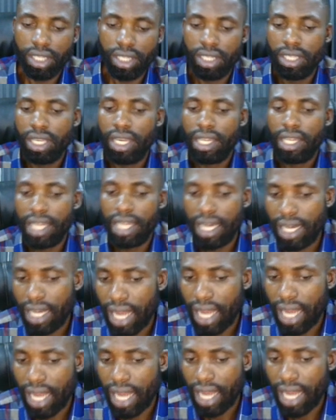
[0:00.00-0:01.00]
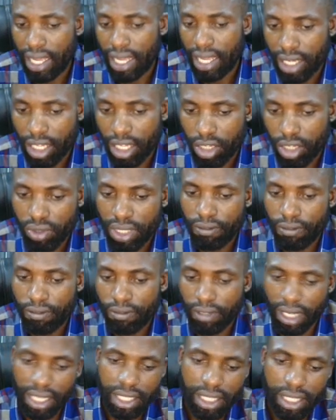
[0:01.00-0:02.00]
Here now, I included
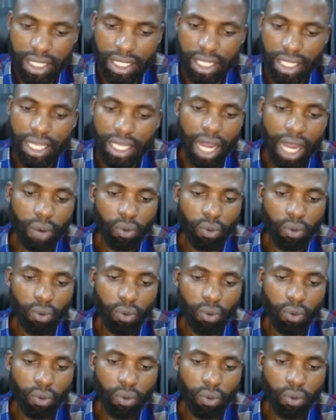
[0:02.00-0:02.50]
friendly.